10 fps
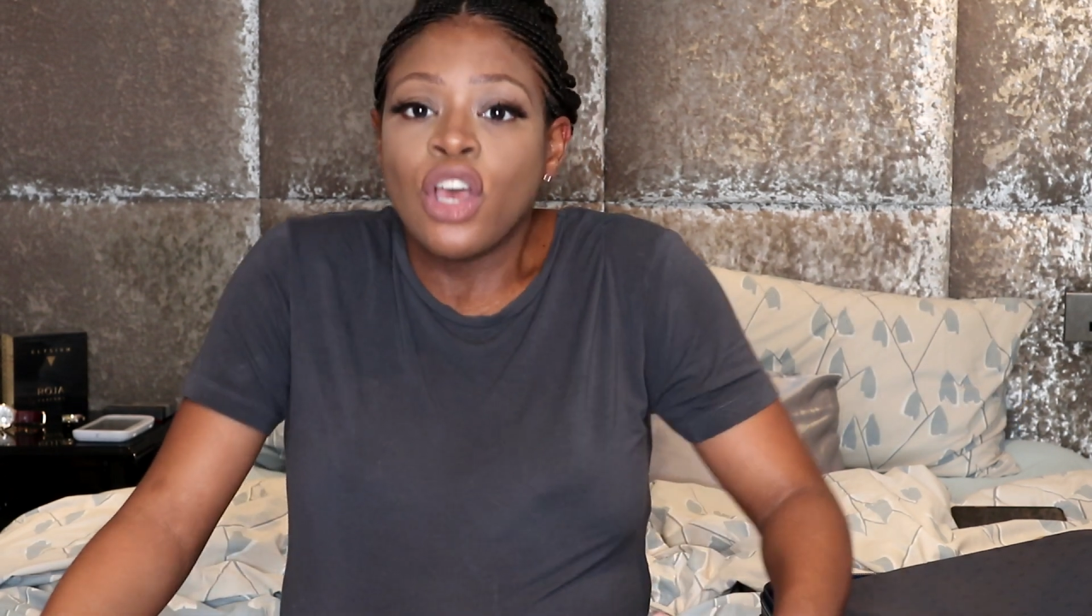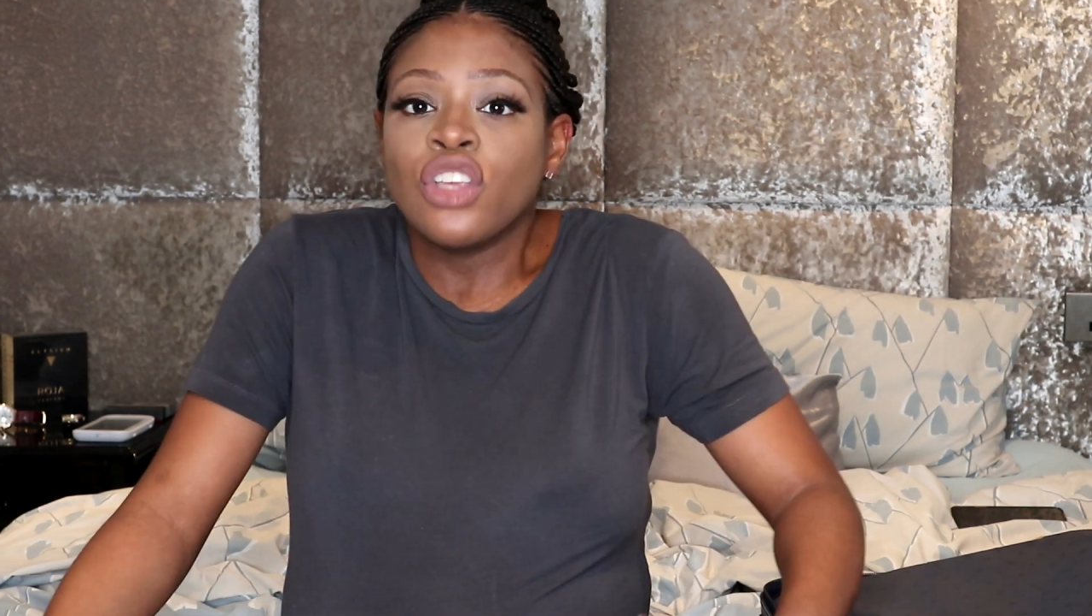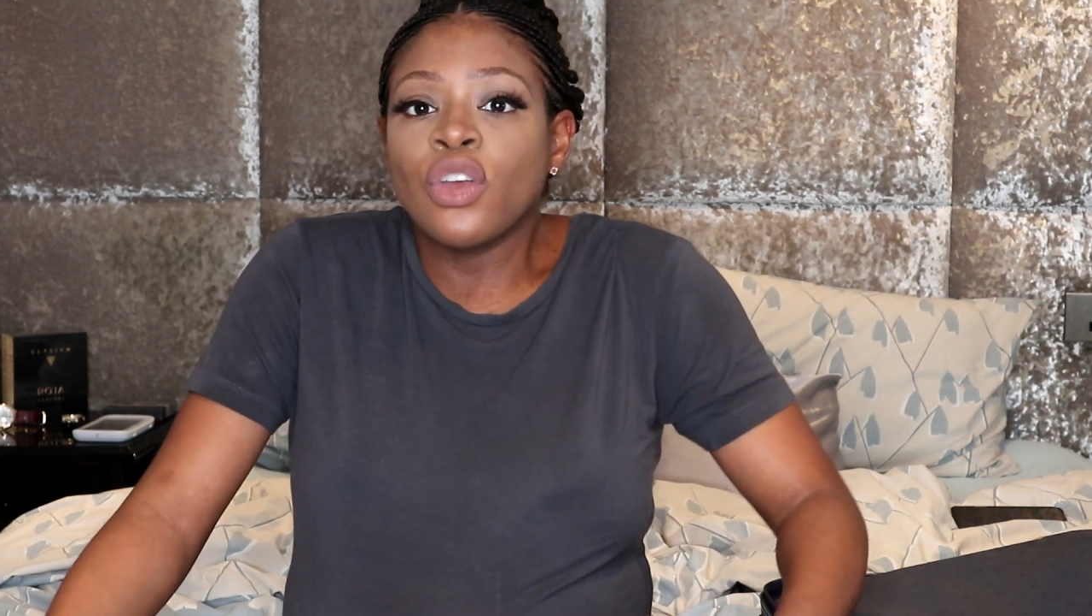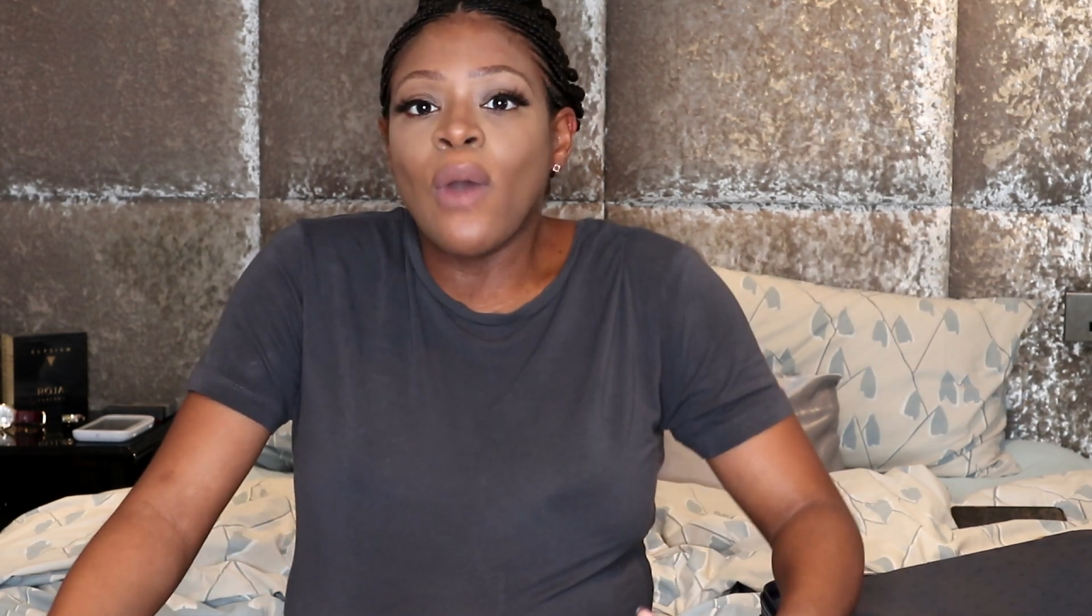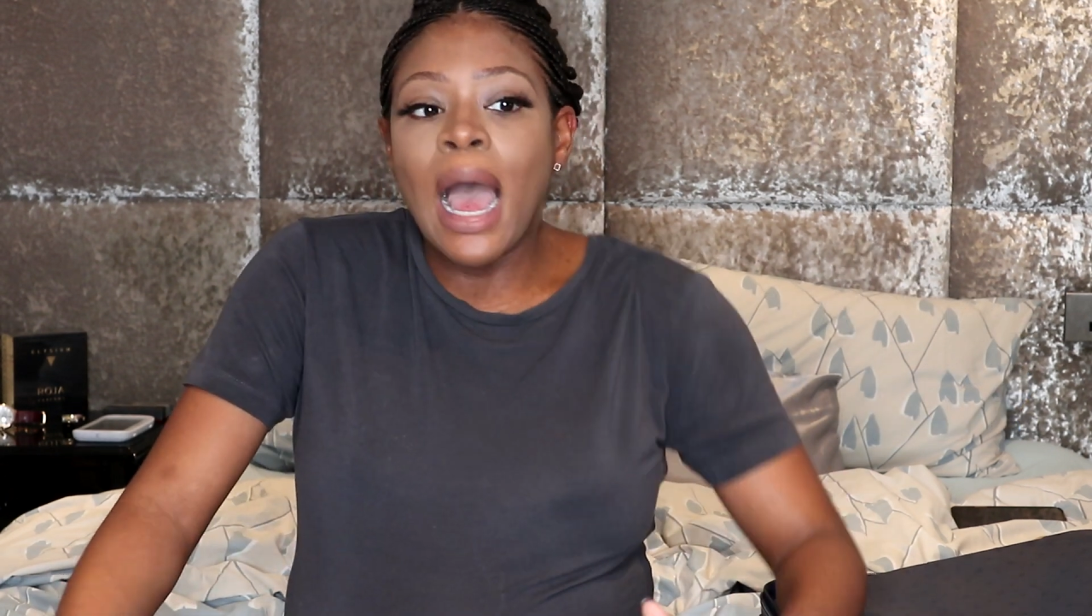
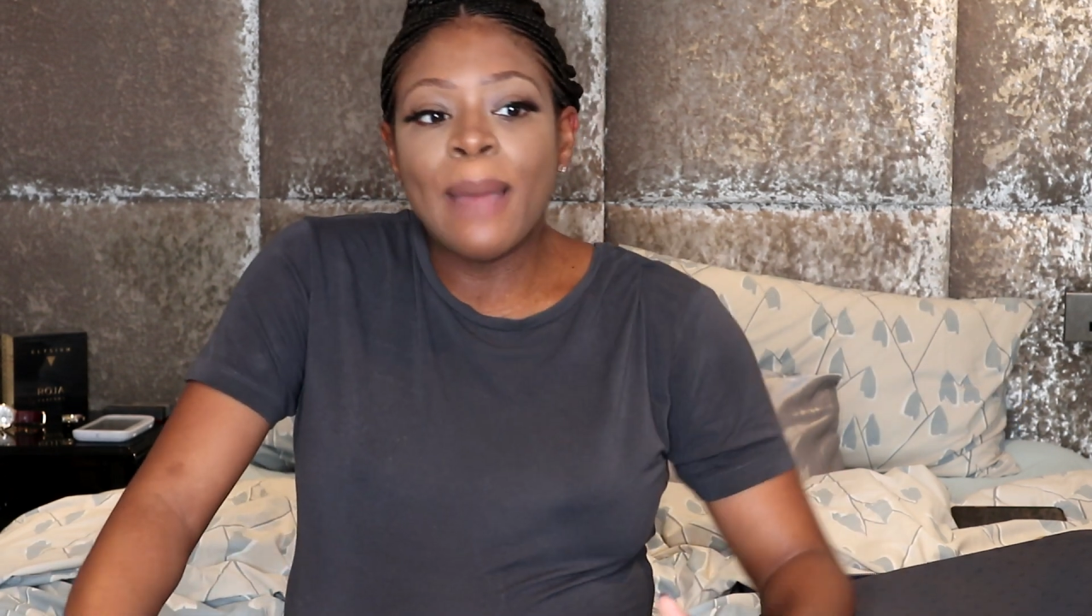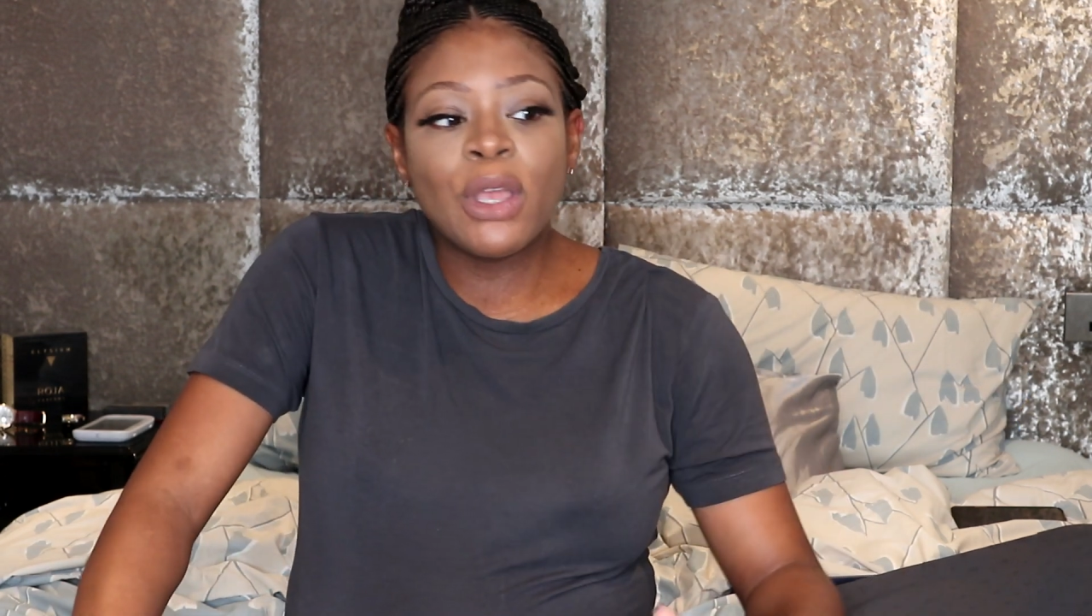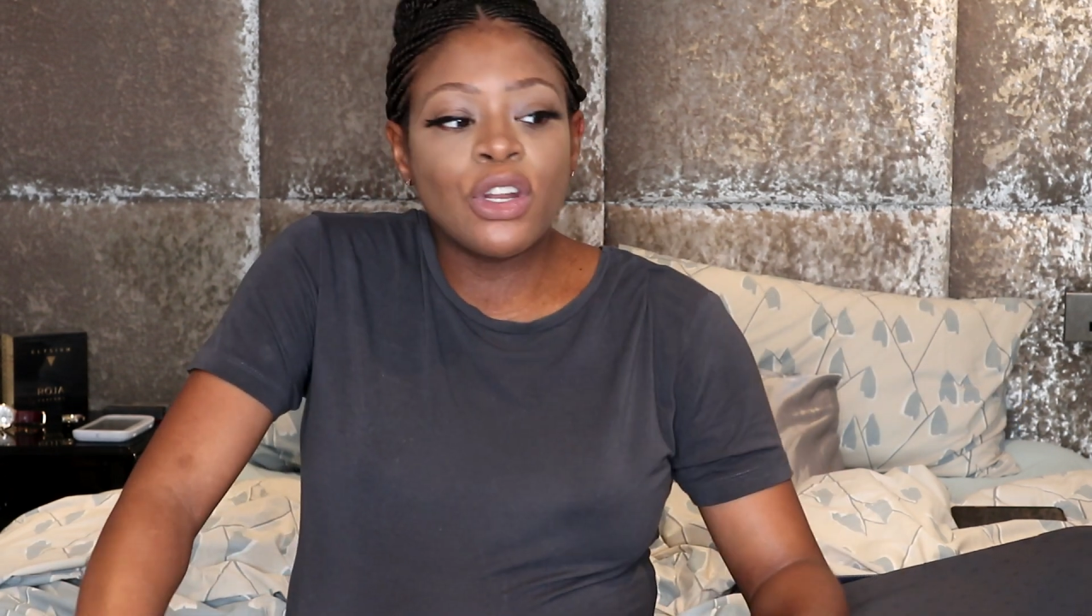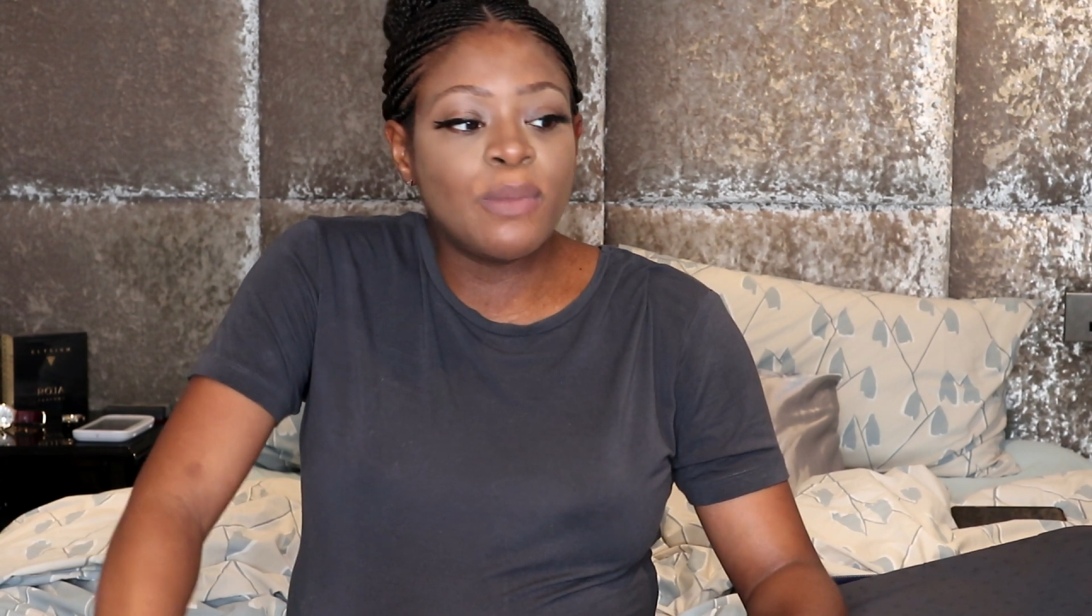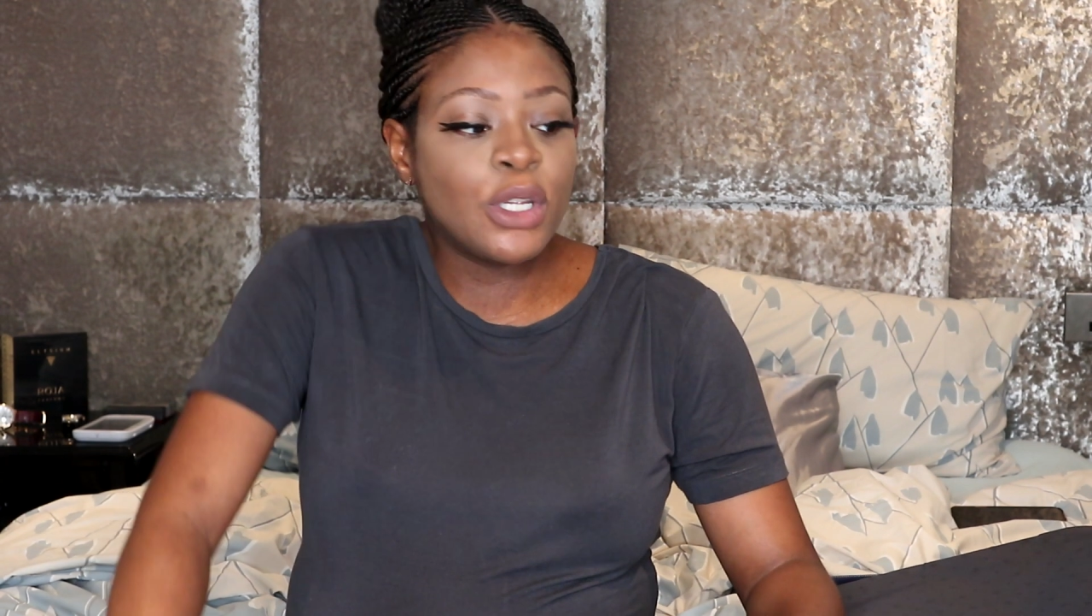So
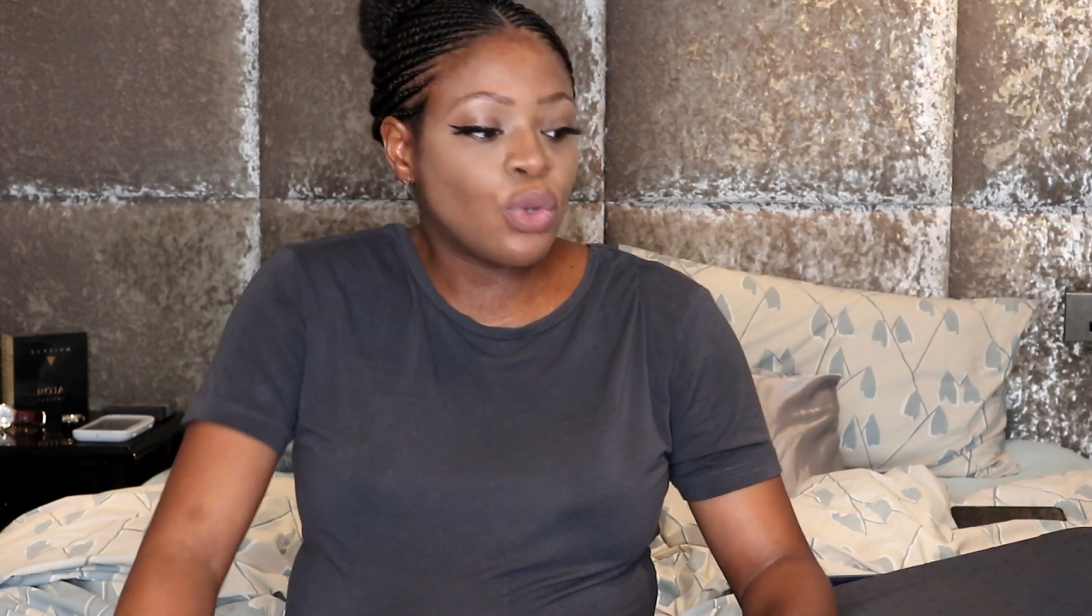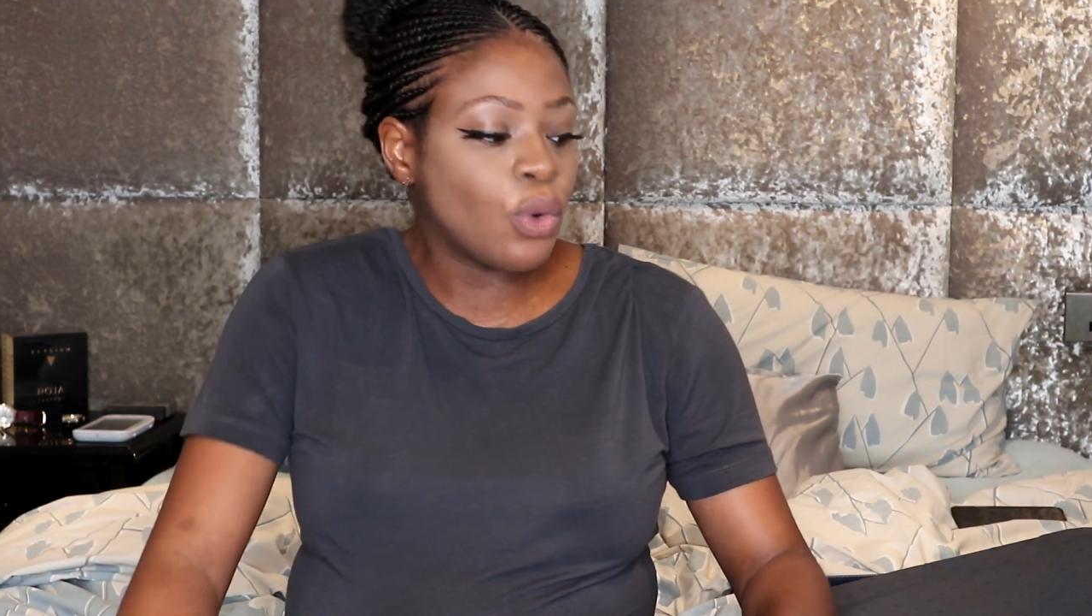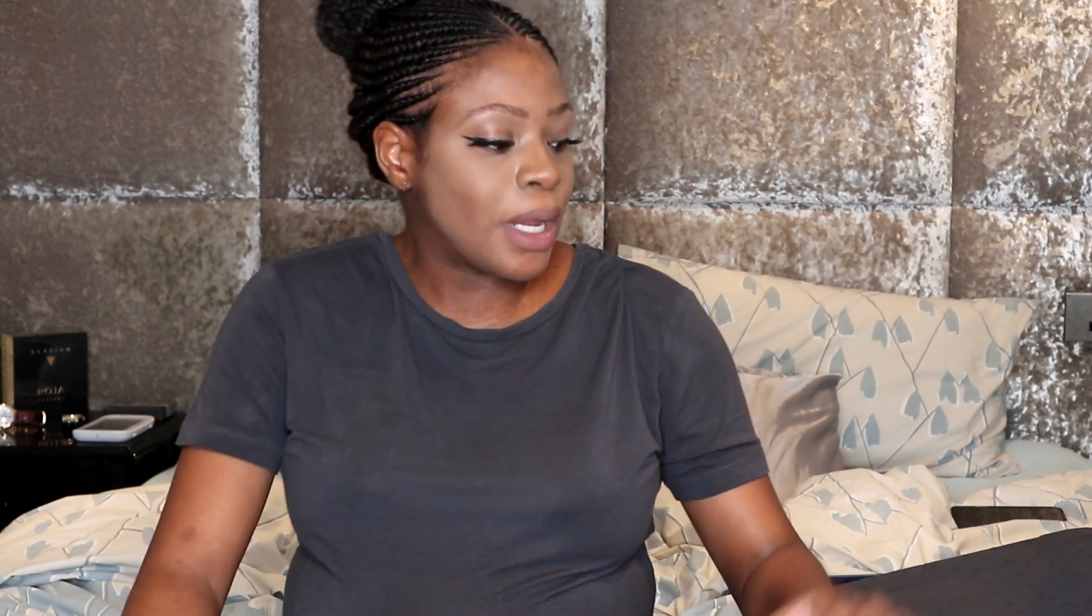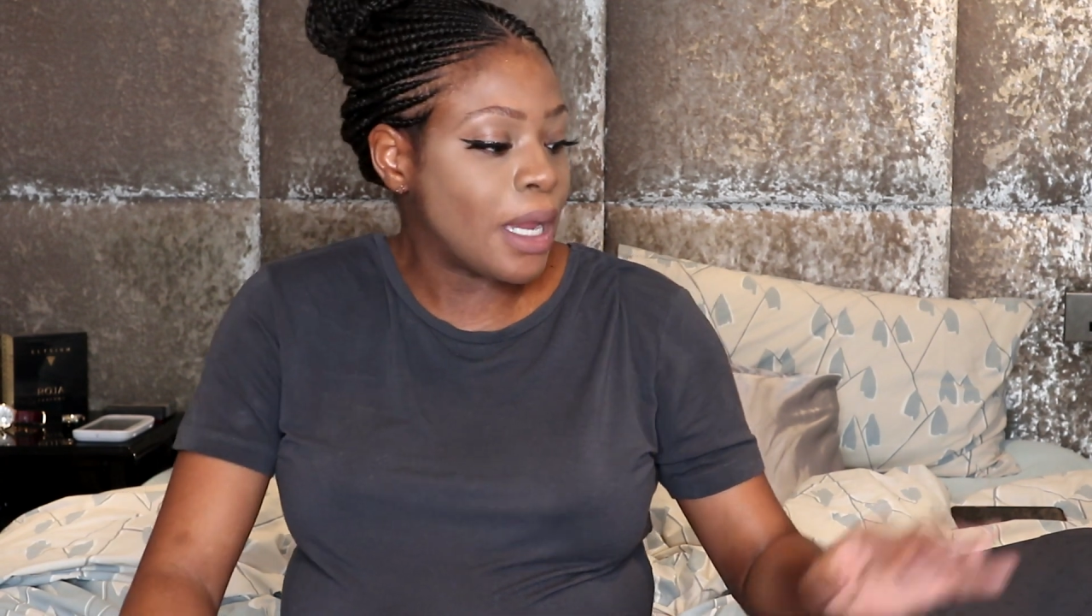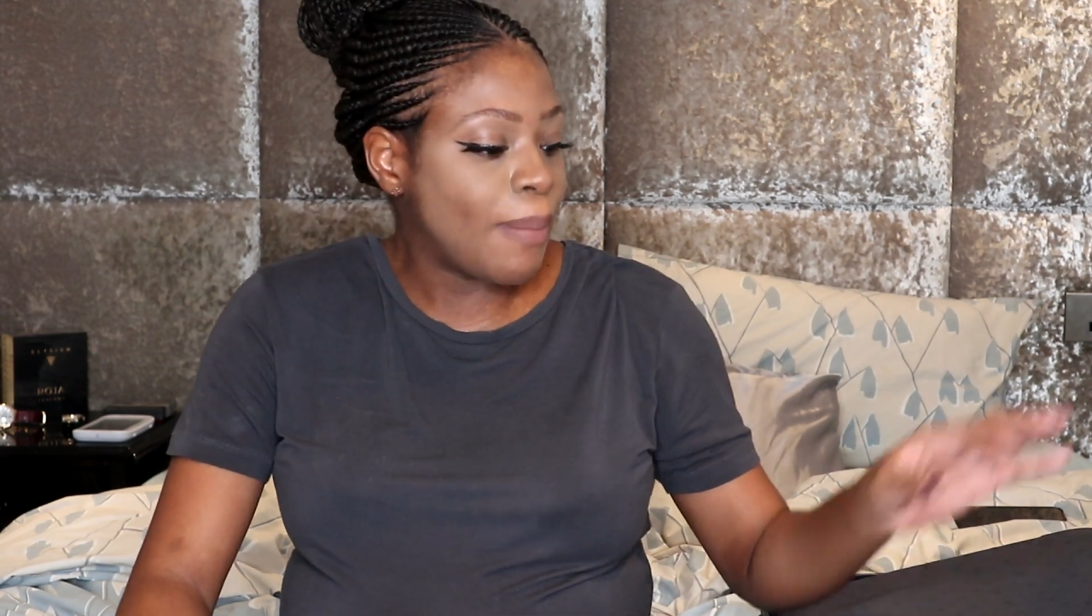I'm going to be talking